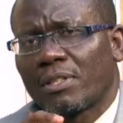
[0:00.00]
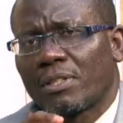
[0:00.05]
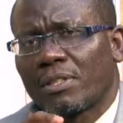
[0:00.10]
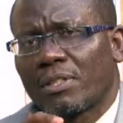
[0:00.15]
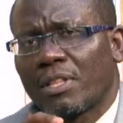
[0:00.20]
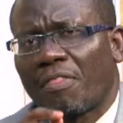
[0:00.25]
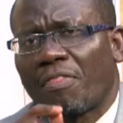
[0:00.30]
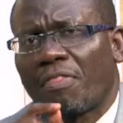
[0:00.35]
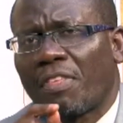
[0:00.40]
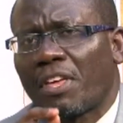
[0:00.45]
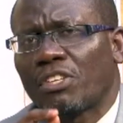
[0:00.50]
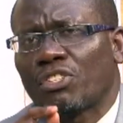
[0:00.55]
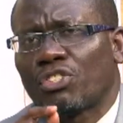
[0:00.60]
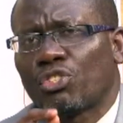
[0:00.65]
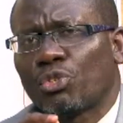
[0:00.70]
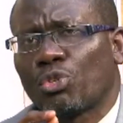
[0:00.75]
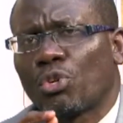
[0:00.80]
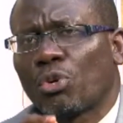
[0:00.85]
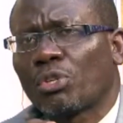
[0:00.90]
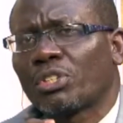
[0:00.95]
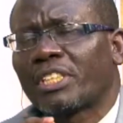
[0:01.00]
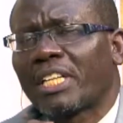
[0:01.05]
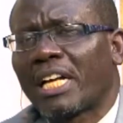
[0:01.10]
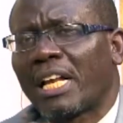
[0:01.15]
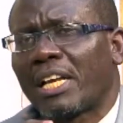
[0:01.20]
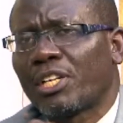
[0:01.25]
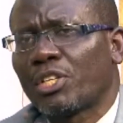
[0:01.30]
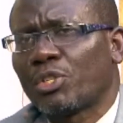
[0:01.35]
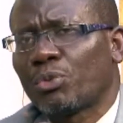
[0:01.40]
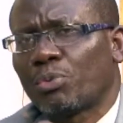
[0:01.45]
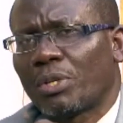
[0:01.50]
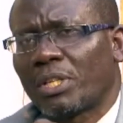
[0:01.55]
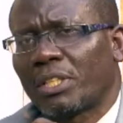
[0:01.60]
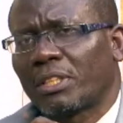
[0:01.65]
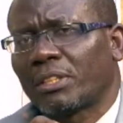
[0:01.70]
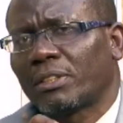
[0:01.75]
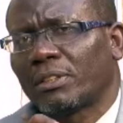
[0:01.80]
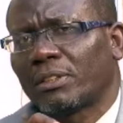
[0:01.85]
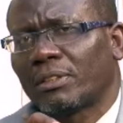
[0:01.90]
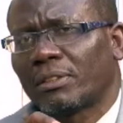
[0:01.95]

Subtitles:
The things you don't tell anyone,